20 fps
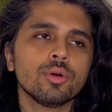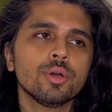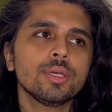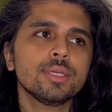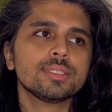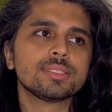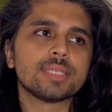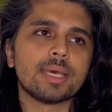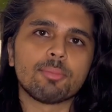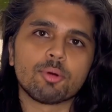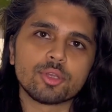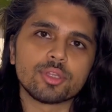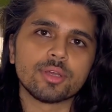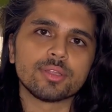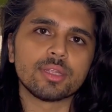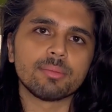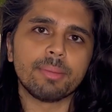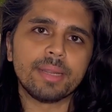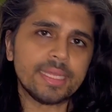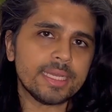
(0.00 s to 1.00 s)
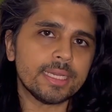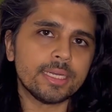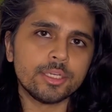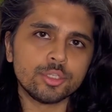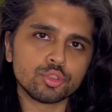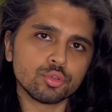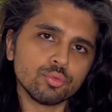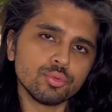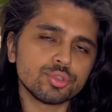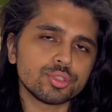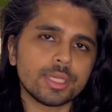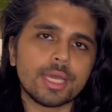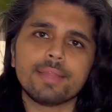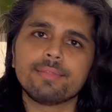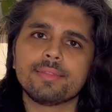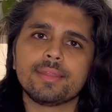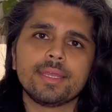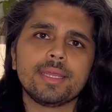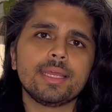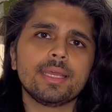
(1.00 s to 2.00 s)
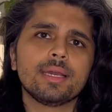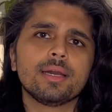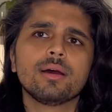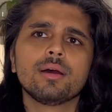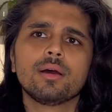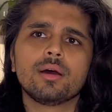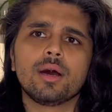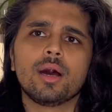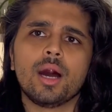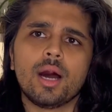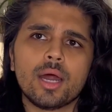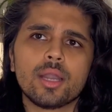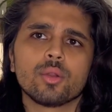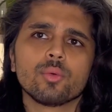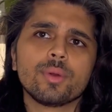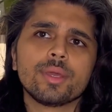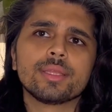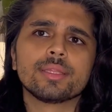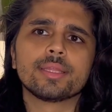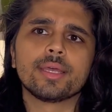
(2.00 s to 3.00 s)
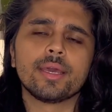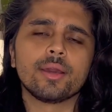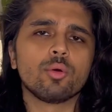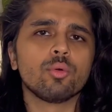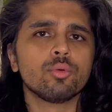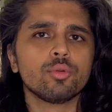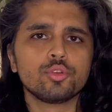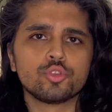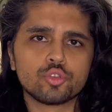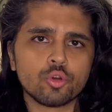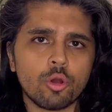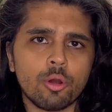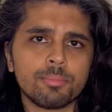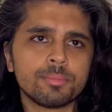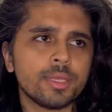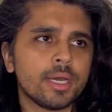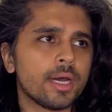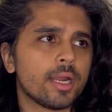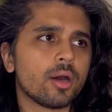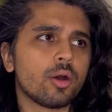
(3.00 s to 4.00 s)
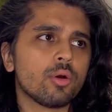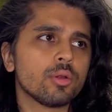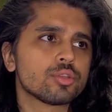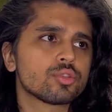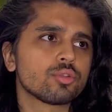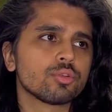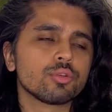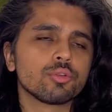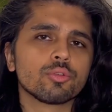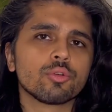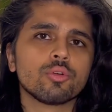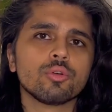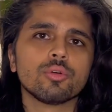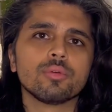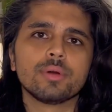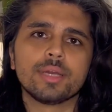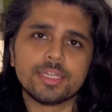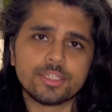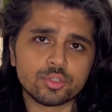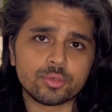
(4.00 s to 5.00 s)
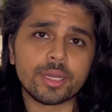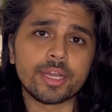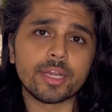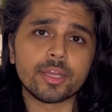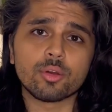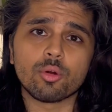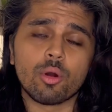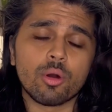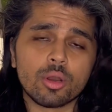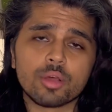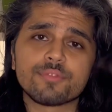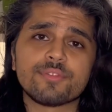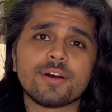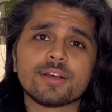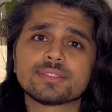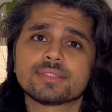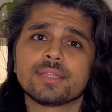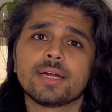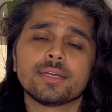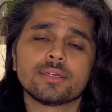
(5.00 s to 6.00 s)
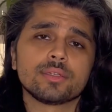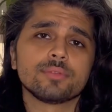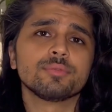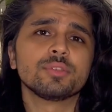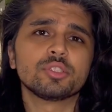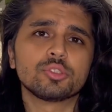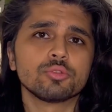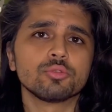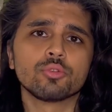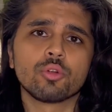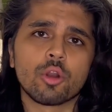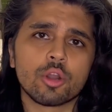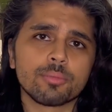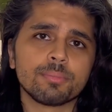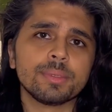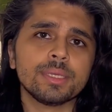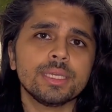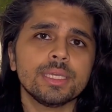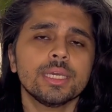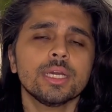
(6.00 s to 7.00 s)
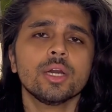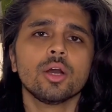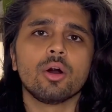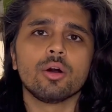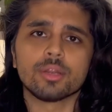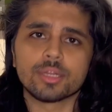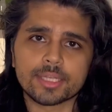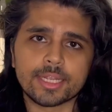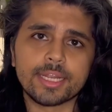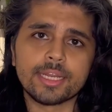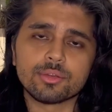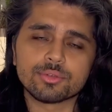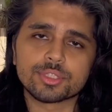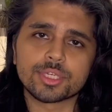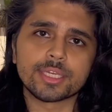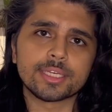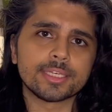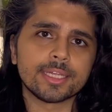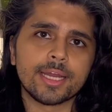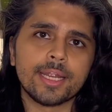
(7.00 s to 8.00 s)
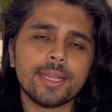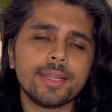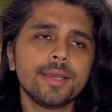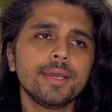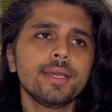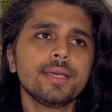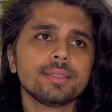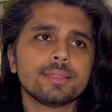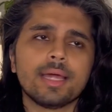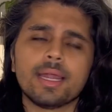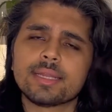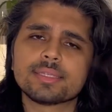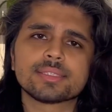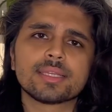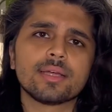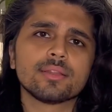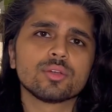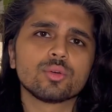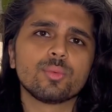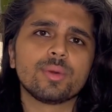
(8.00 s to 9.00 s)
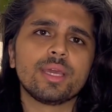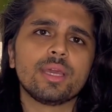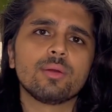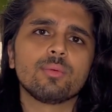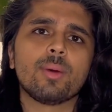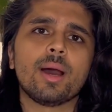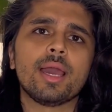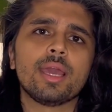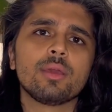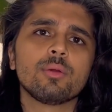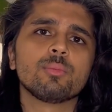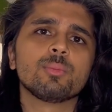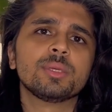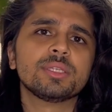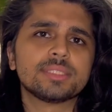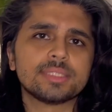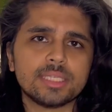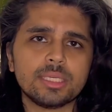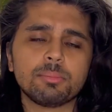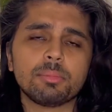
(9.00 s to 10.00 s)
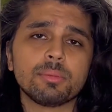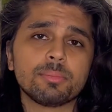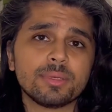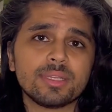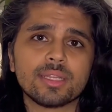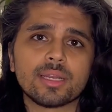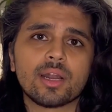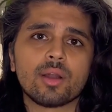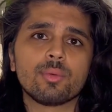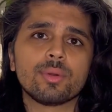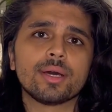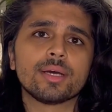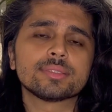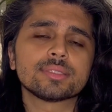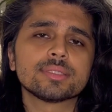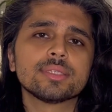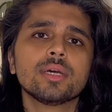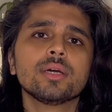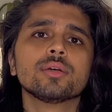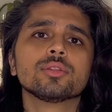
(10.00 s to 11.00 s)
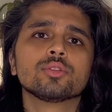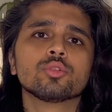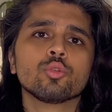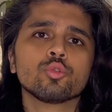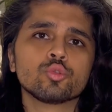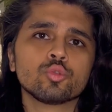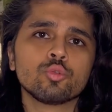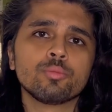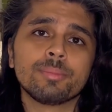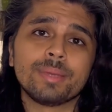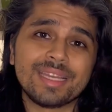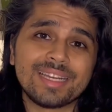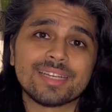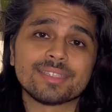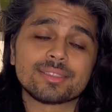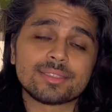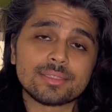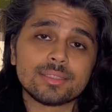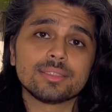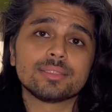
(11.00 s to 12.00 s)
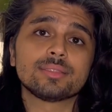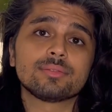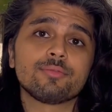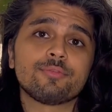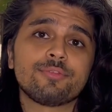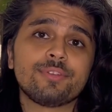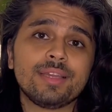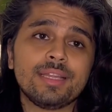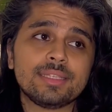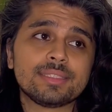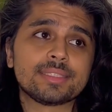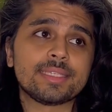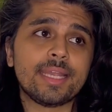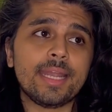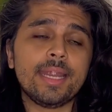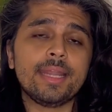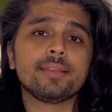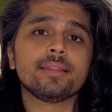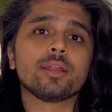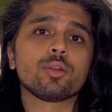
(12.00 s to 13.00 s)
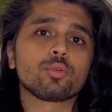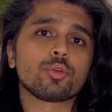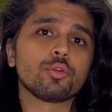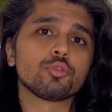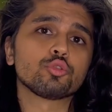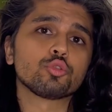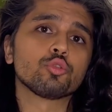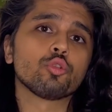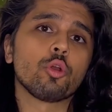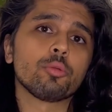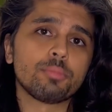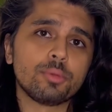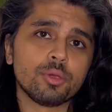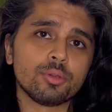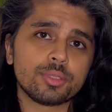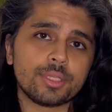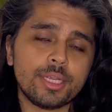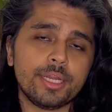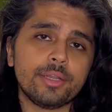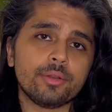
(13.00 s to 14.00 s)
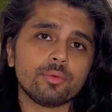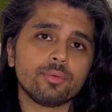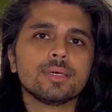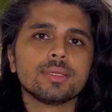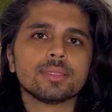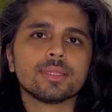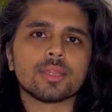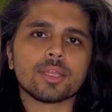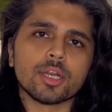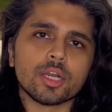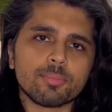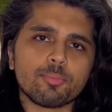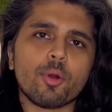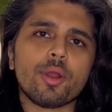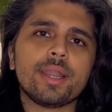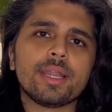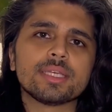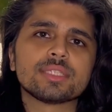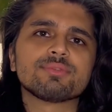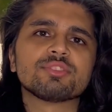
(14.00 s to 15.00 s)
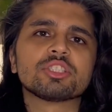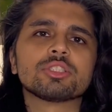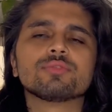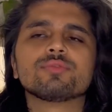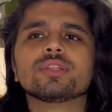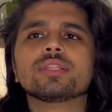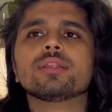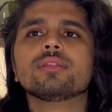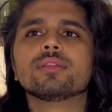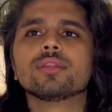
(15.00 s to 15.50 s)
some or the other medical issues, and they are doing their own job. They are also educating all of us that we should not be on a ketogenic diet. That is another way why we see people around us, those who make us feel scared that okay, you should not be on keto. The third point is which is within the